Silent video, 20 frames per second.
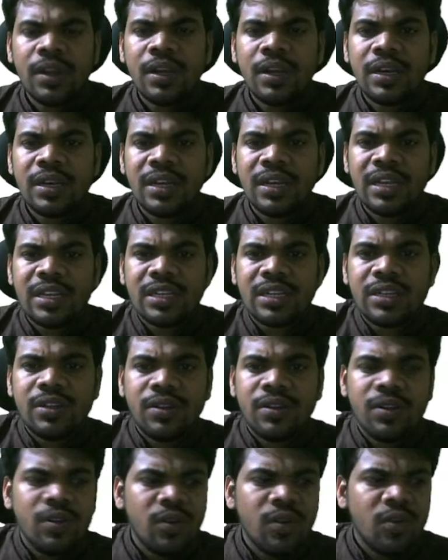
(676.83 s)
Next,
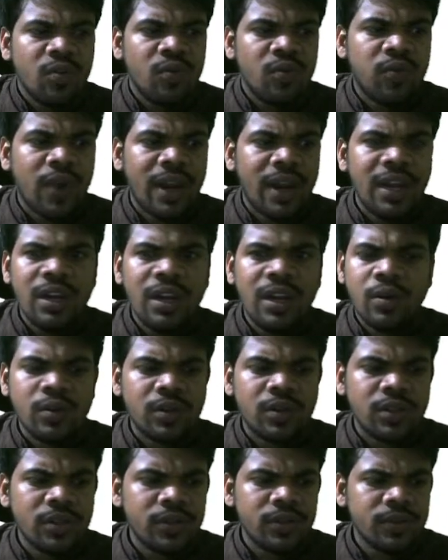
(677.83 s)
find
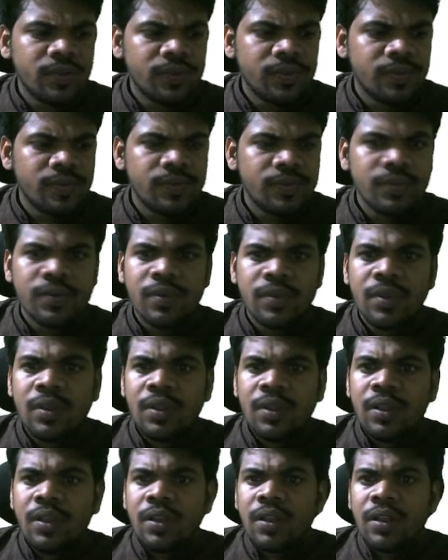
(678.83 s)
out
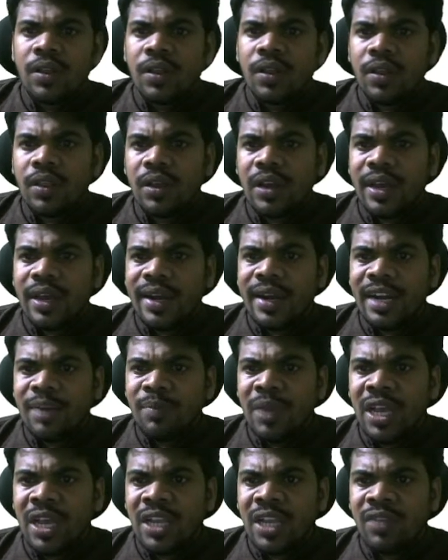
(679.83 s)
the correct
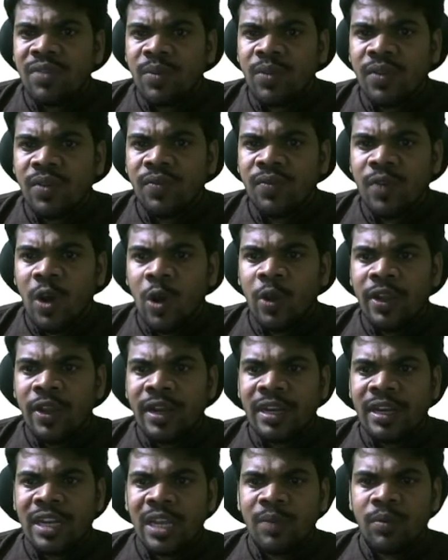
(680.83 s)
match from the
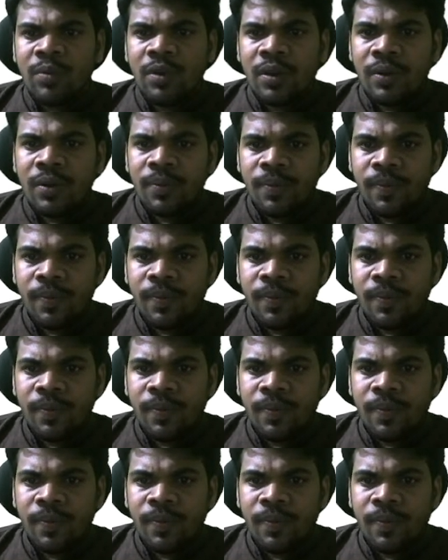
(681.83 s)
following table.